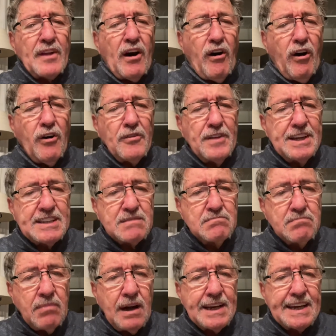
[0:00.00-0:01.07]
all this
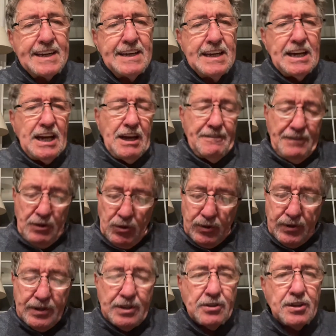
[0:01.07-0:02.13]
money if you were
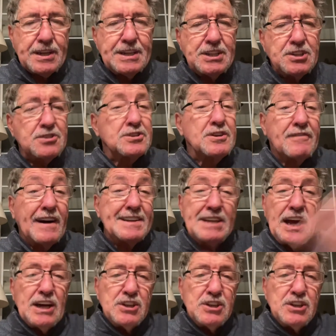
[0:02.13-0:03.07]
going to look at your device?